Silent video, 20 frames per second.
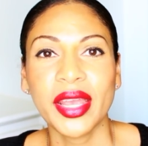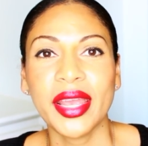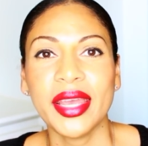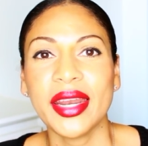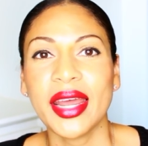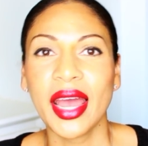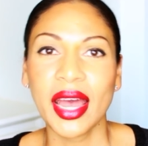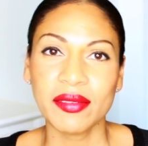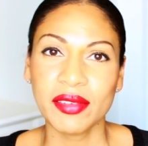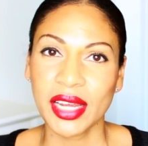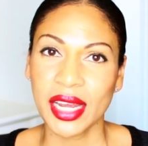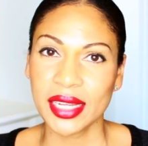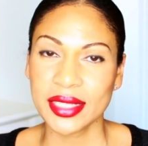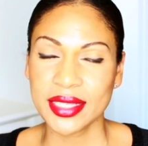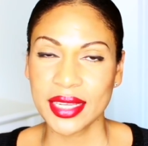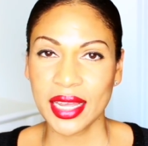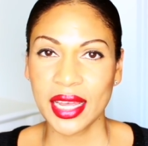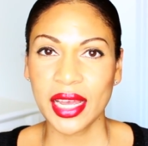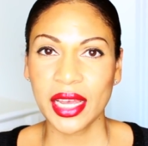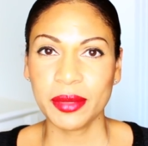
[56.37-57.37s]
and i haven't had
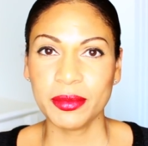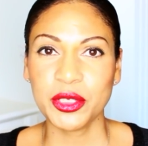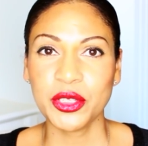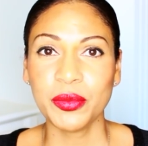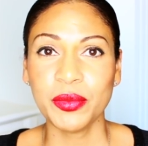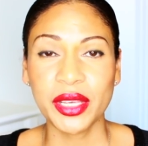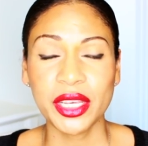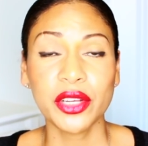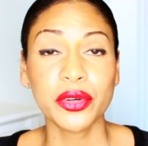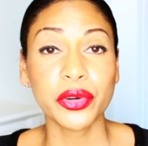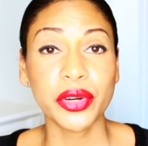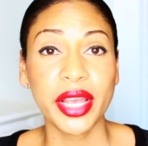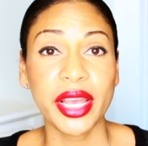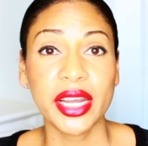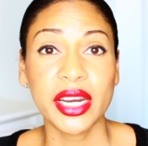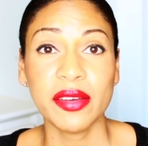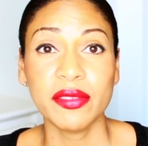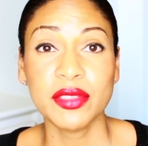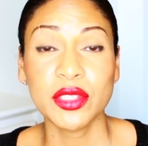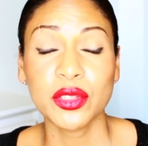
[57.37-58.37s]
time to be
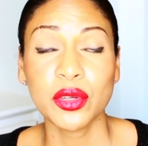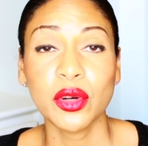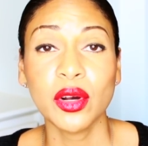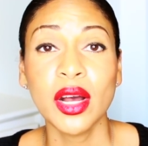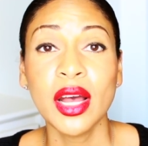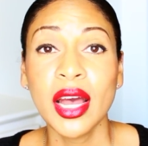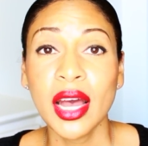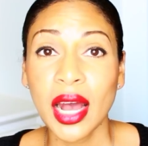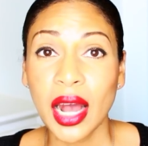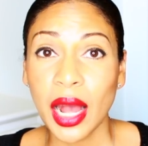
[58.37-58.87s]
creative so